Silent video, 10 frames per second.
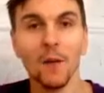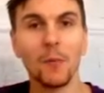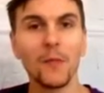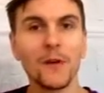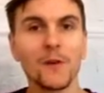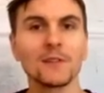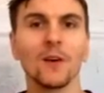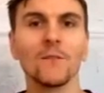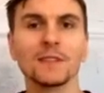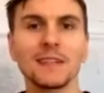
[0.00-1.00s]
But there is
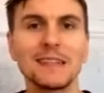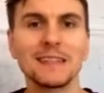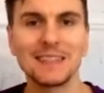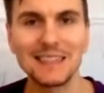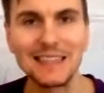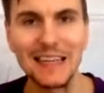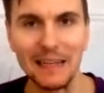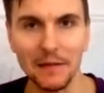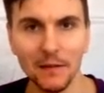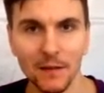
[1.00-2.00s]
obviously a
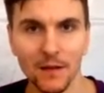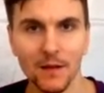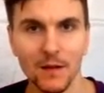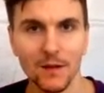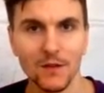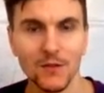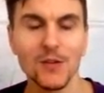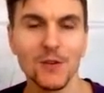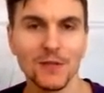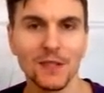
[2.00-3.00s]
skill to
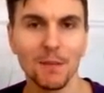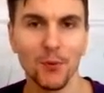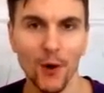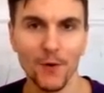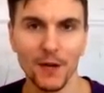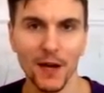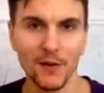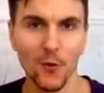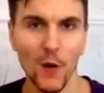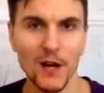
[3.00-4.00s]
using a
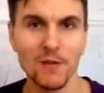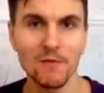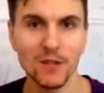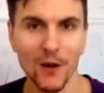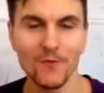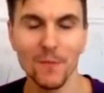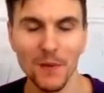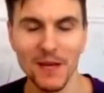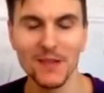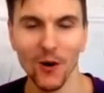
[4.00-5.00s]
pronoun when you don't
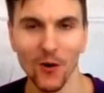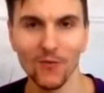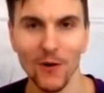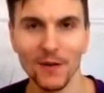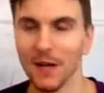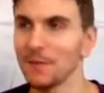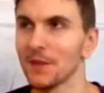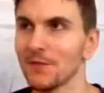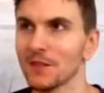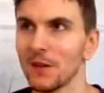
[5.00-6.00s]
repeat the whole vocab.
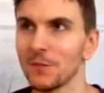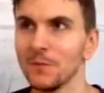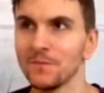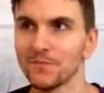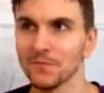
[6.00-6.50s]
So for example,